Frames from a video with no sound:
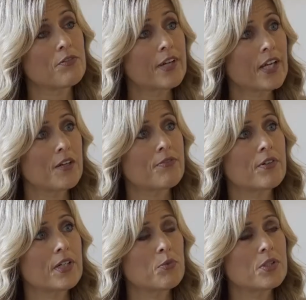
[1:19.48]
The
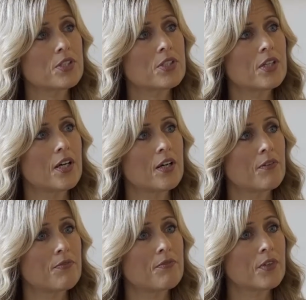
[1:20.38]
recovery was
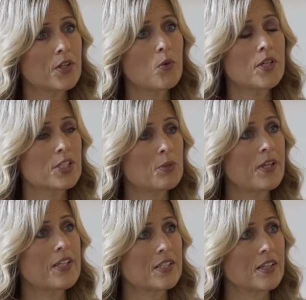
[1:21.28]
quite
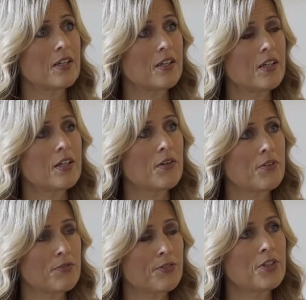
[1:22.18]
speedy. You know,
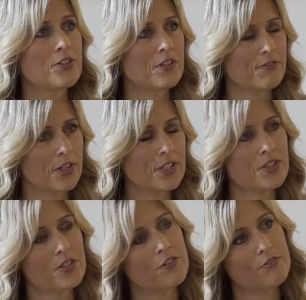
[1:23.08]
if I followed the
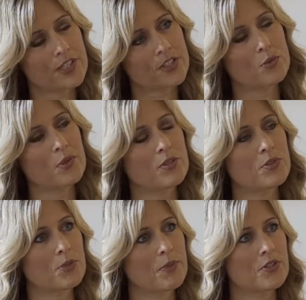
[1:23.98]
advice and rested when I
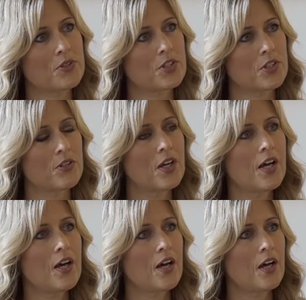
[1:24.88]
was supposed to,
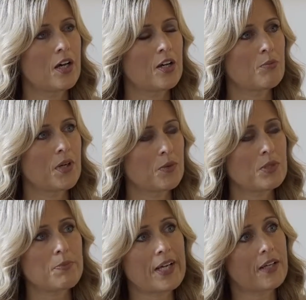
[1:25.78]
I
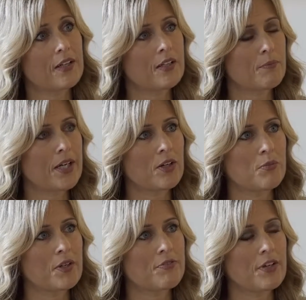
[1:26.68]
was back
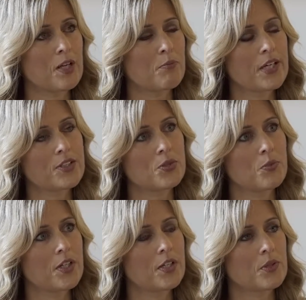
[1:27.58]
on my feet and back to
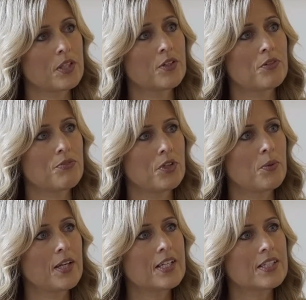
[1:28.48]
work within a good
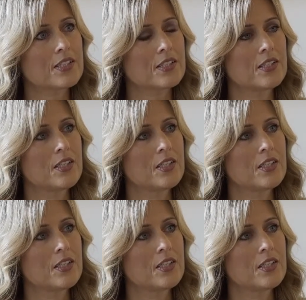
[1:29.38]
few weeks.